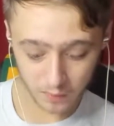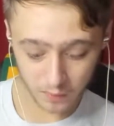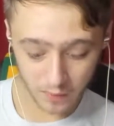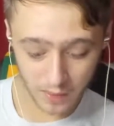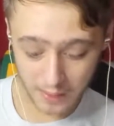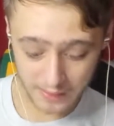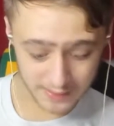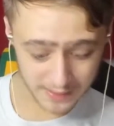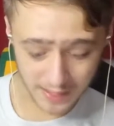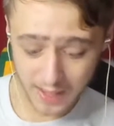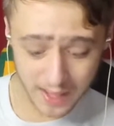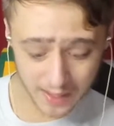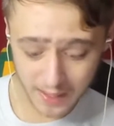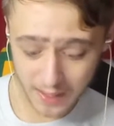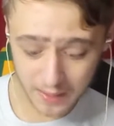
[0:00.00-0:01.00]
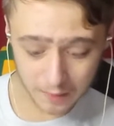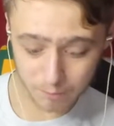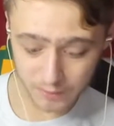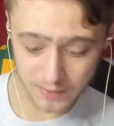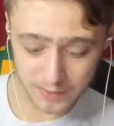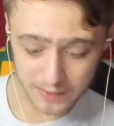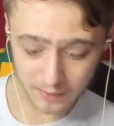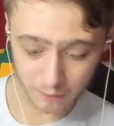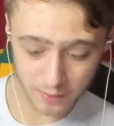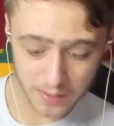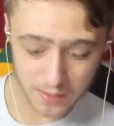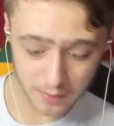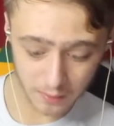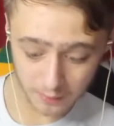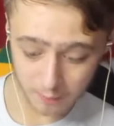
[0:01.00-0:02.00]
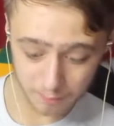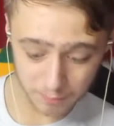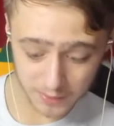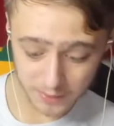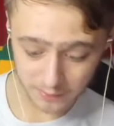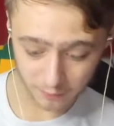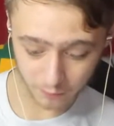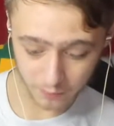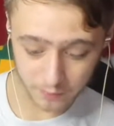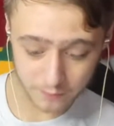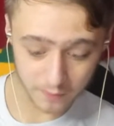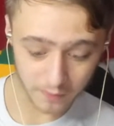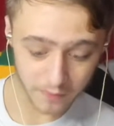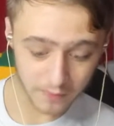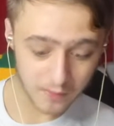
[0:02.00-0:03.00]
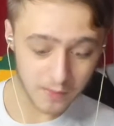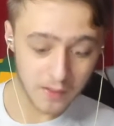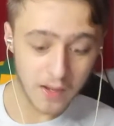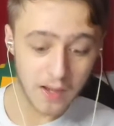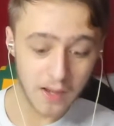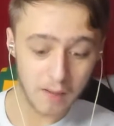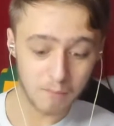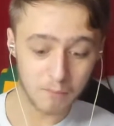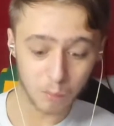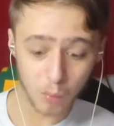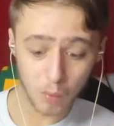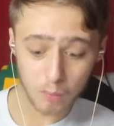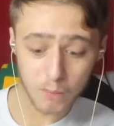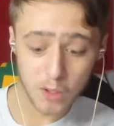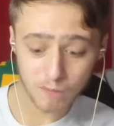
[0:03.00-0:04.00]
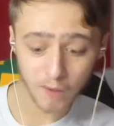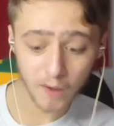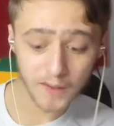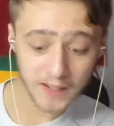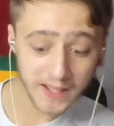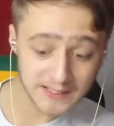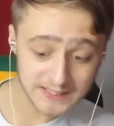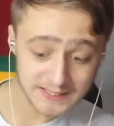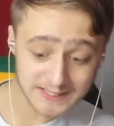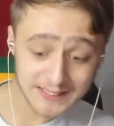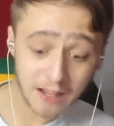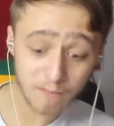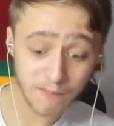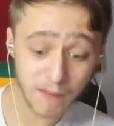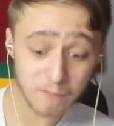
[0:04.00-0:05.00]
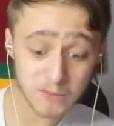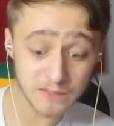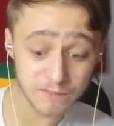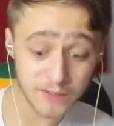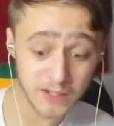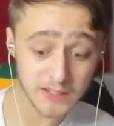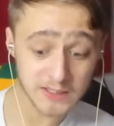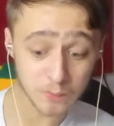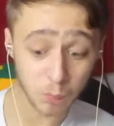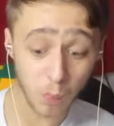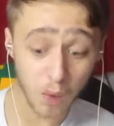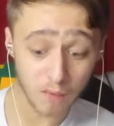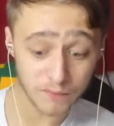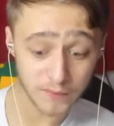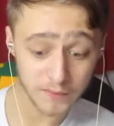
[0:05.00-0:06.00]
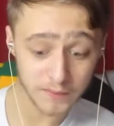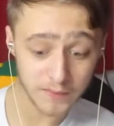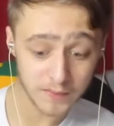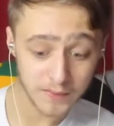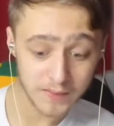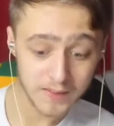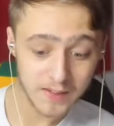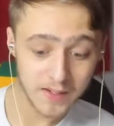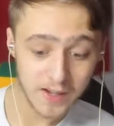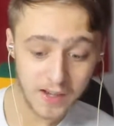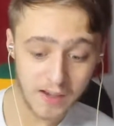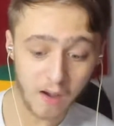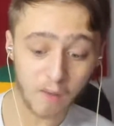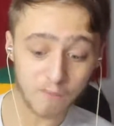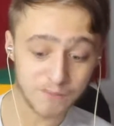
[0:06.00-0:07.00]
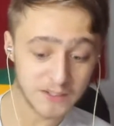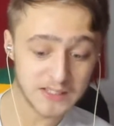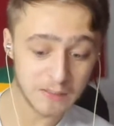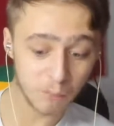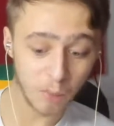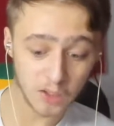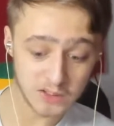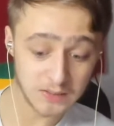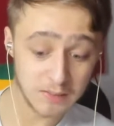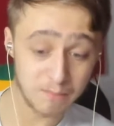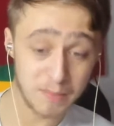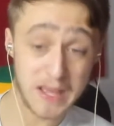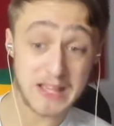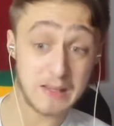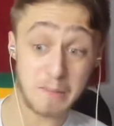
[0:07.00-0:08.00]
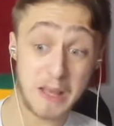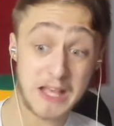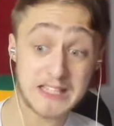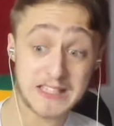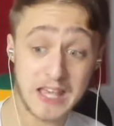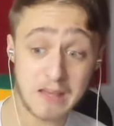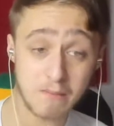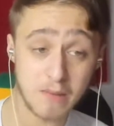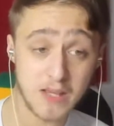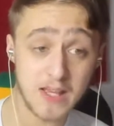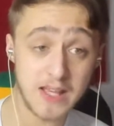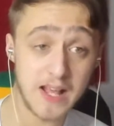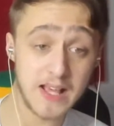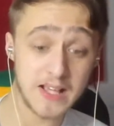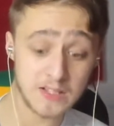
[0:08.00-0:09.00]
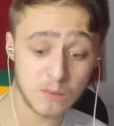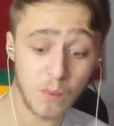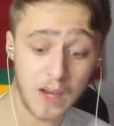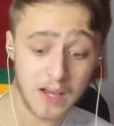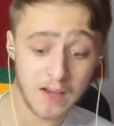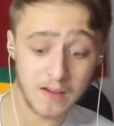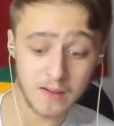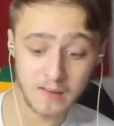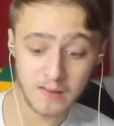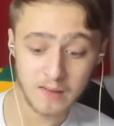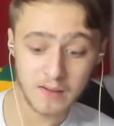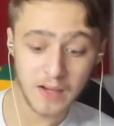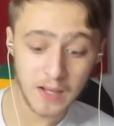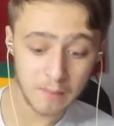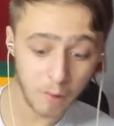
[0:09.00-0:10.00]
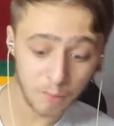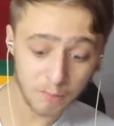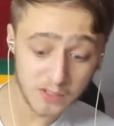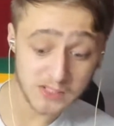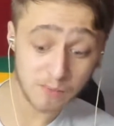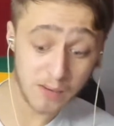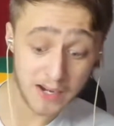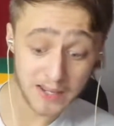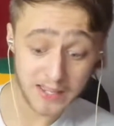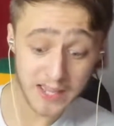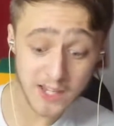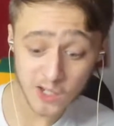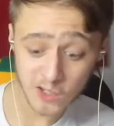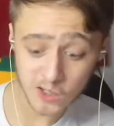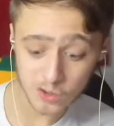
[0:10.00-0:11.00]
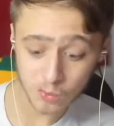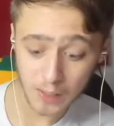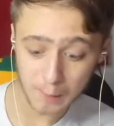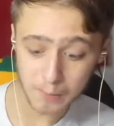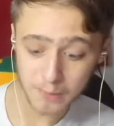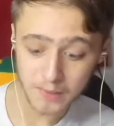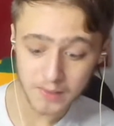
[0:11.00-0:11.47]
I completely agree. I completely agree with you. We'll move on here to Southampton versus Watford. Obviously, it wasn't the best game. It's quite at the moment, it's a relegation scrap.